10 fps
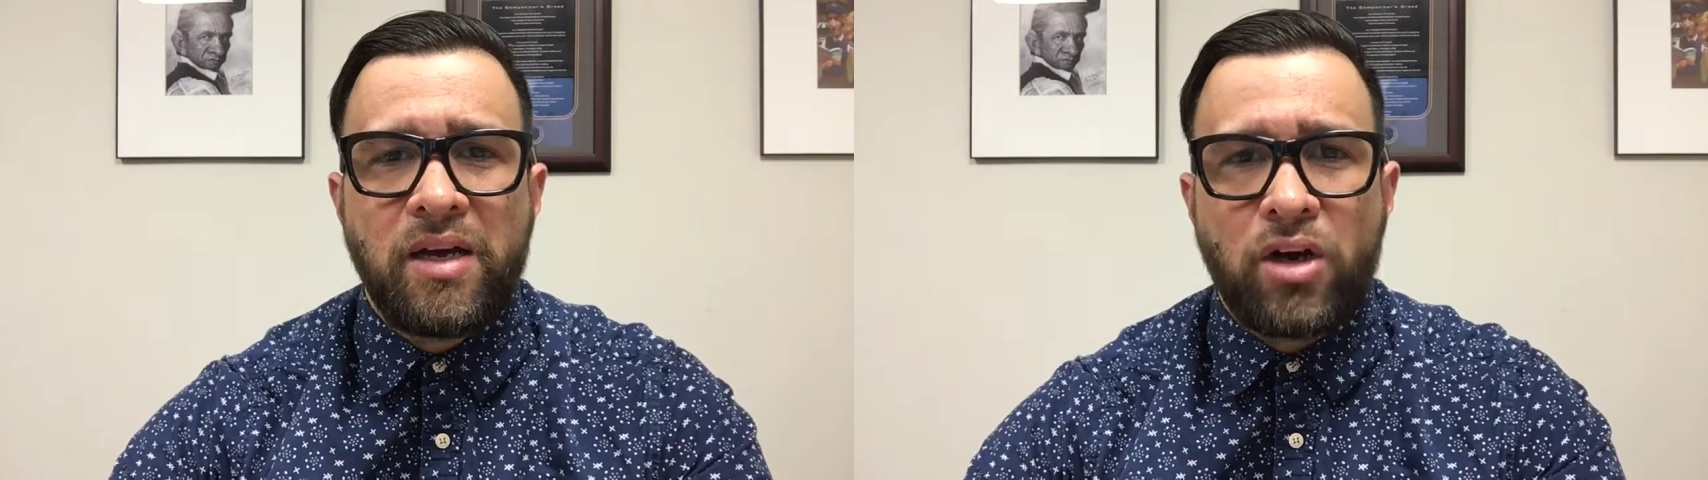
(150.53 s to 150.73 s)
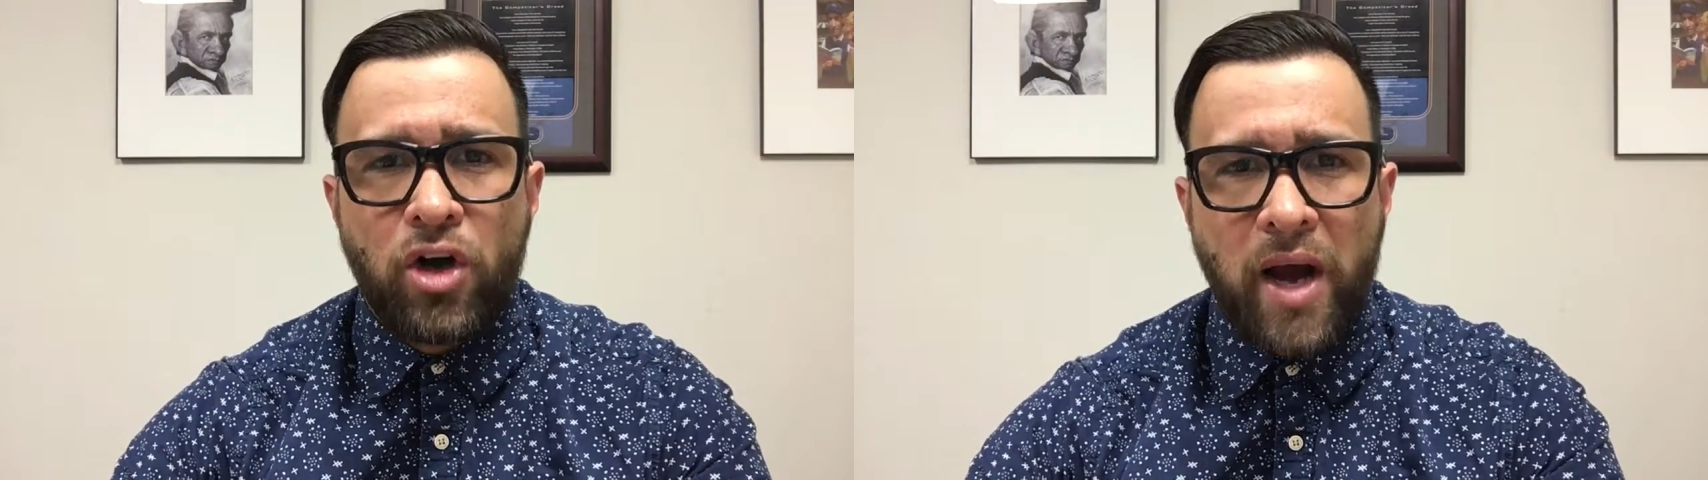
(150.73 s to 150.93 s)

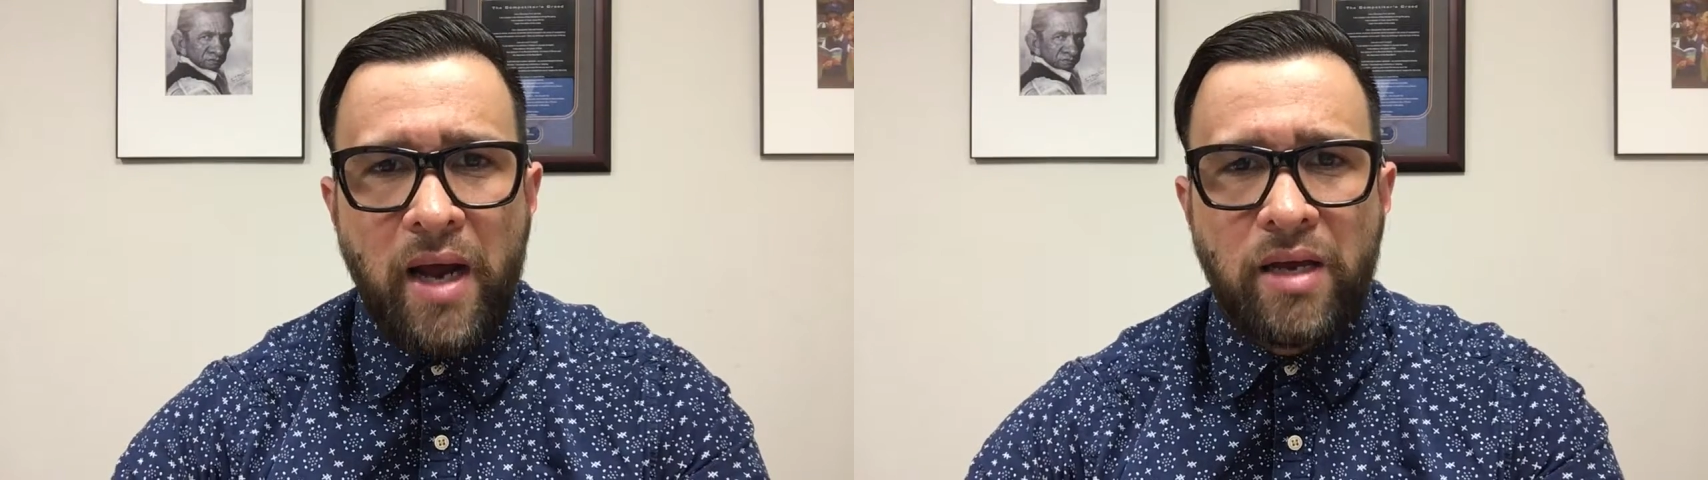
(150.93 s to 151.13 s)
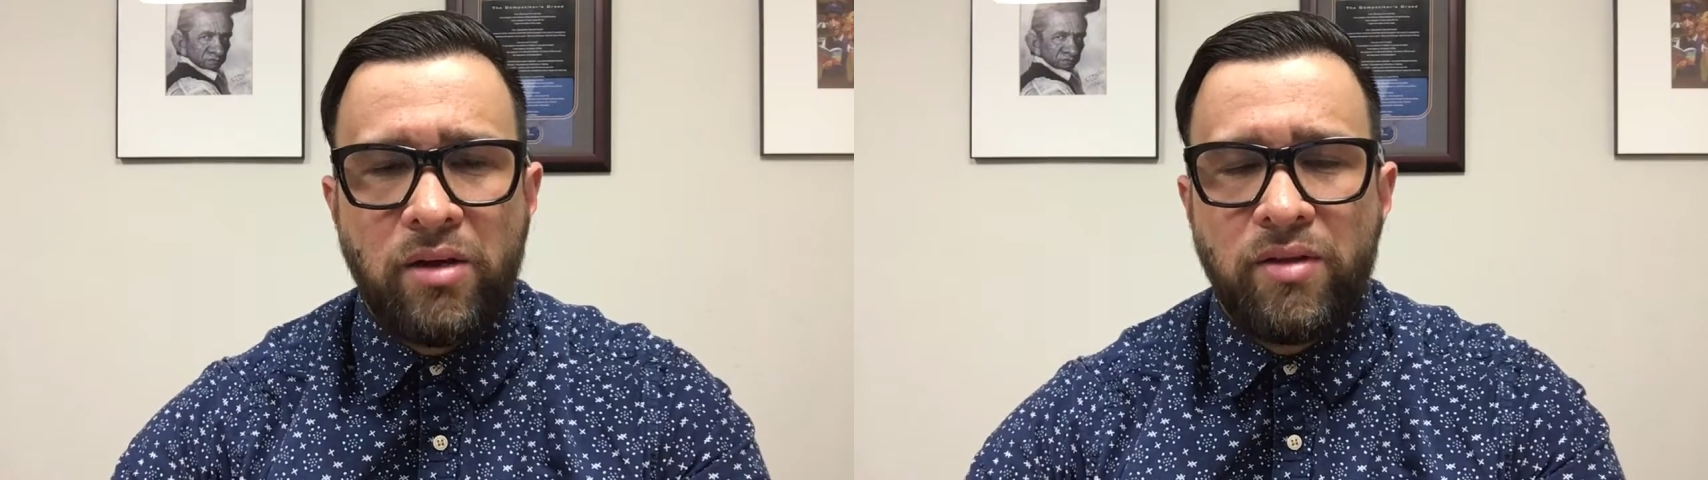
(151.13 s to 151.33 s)

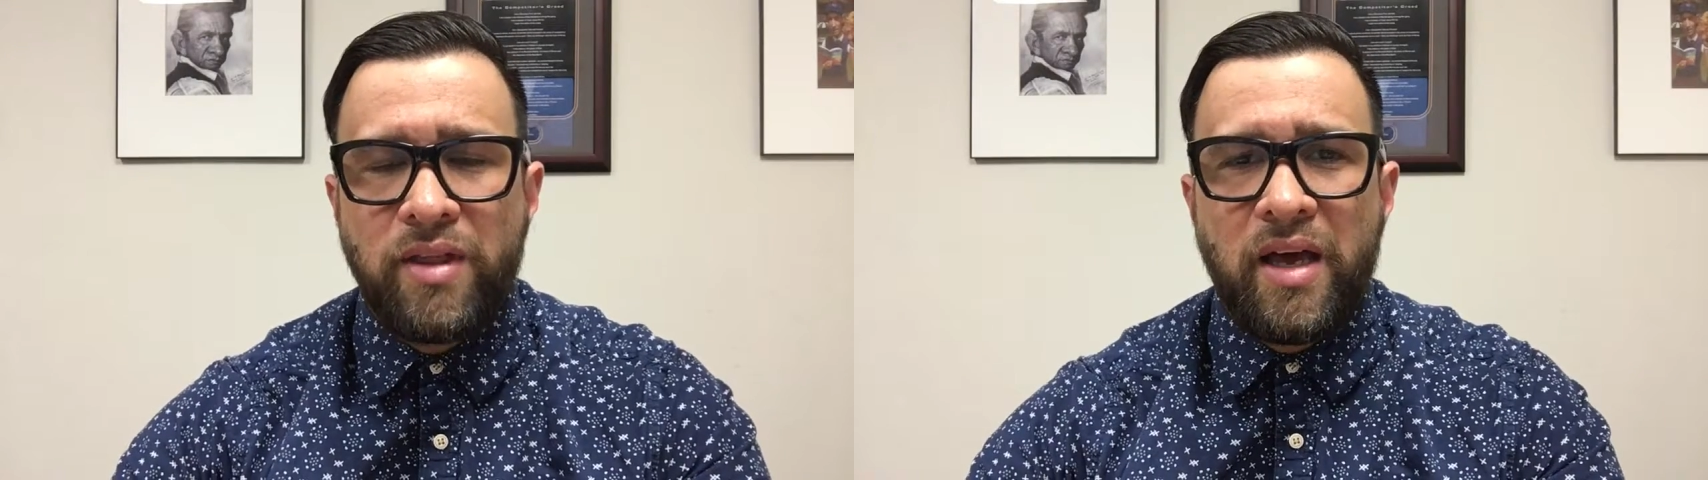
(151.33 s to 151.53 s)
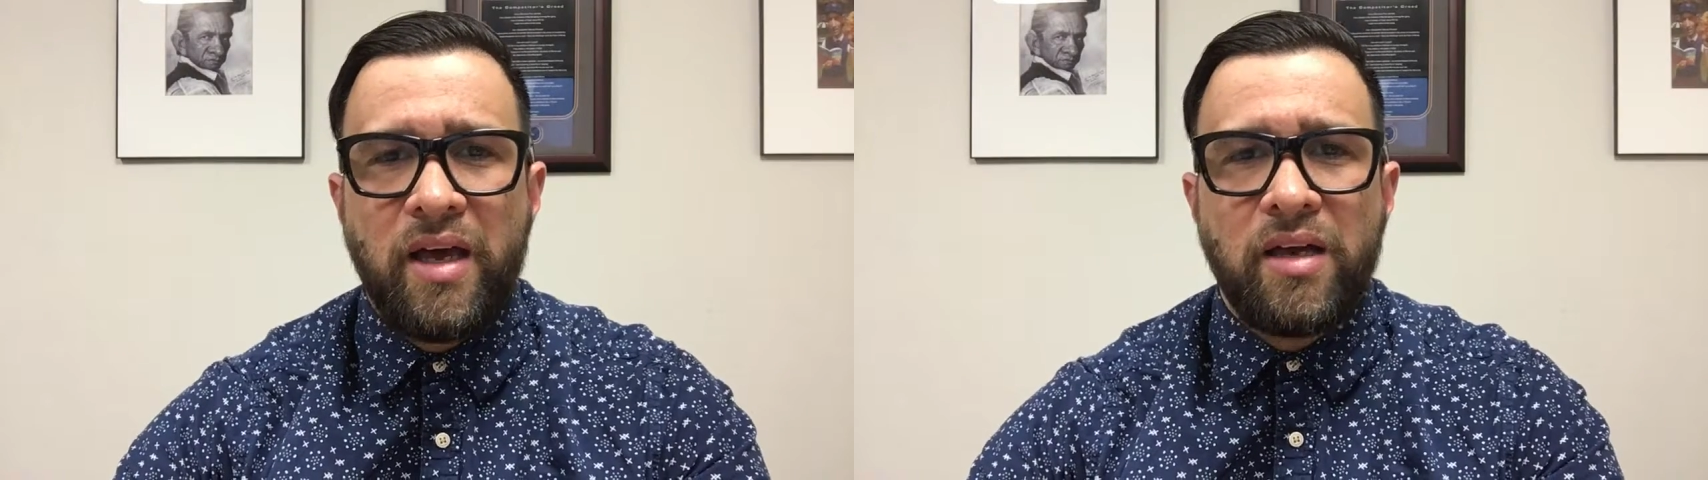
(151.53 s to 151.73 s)
crack or
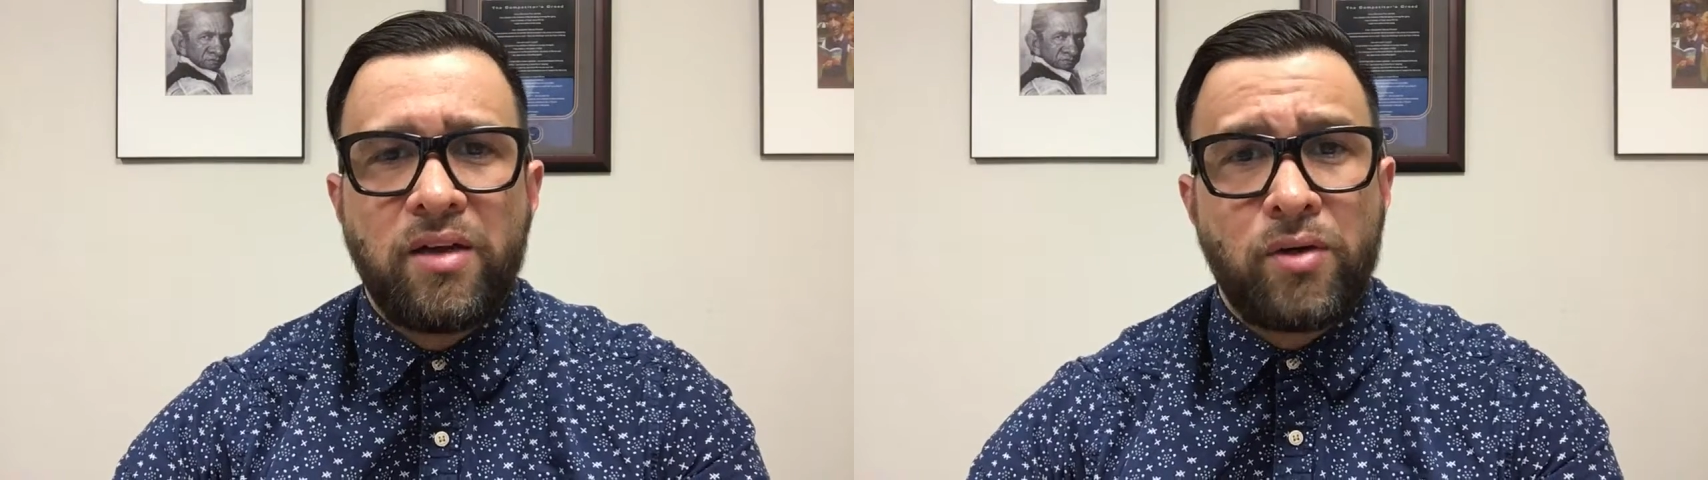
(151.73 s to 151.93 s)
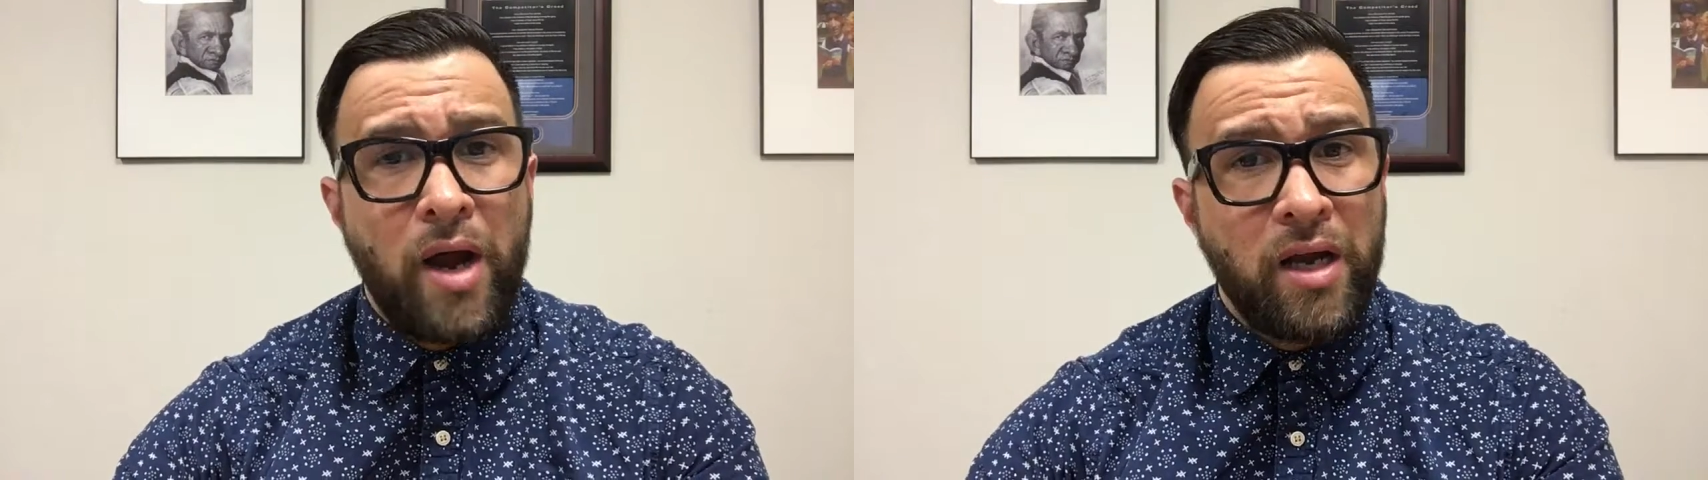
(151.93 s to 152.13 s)
the
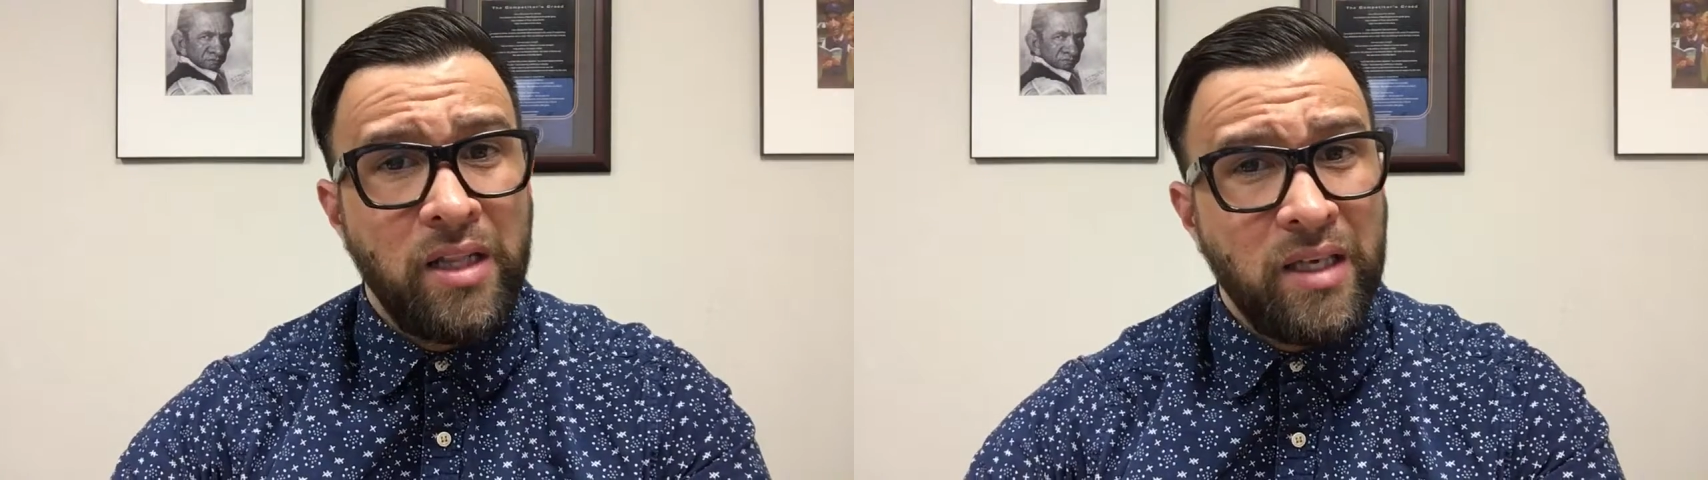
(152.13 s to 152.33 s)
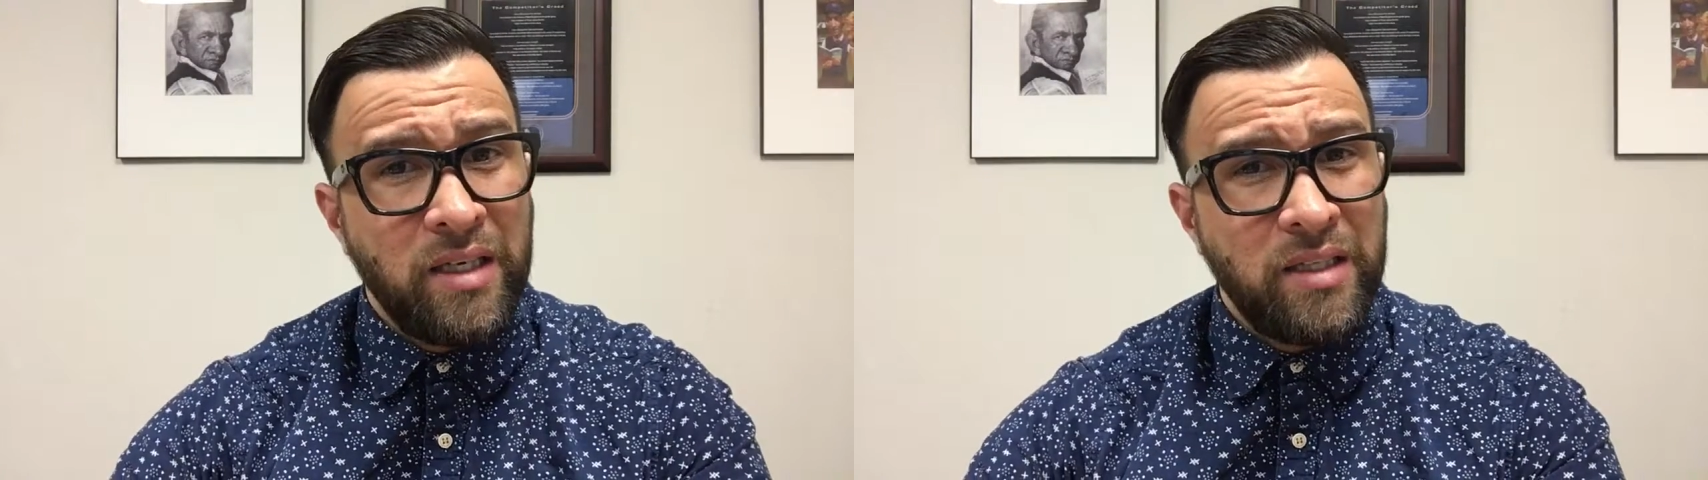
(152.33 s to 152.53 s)

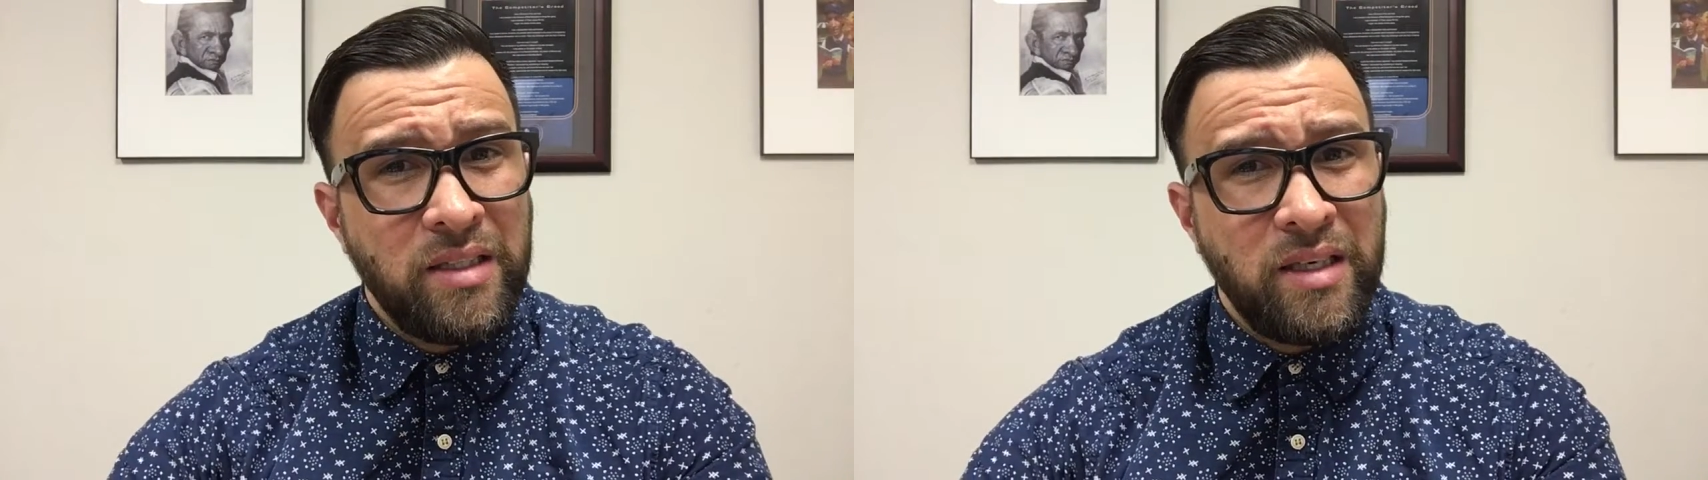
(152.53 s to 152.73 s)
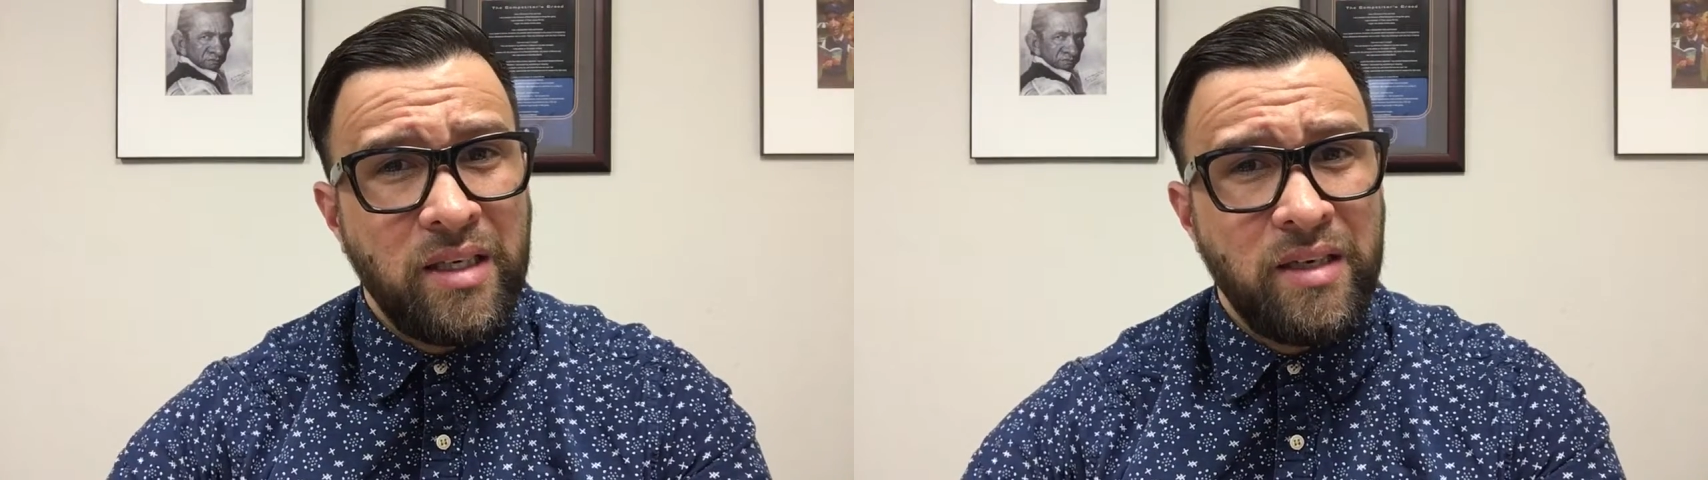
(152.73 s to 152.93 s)
crackline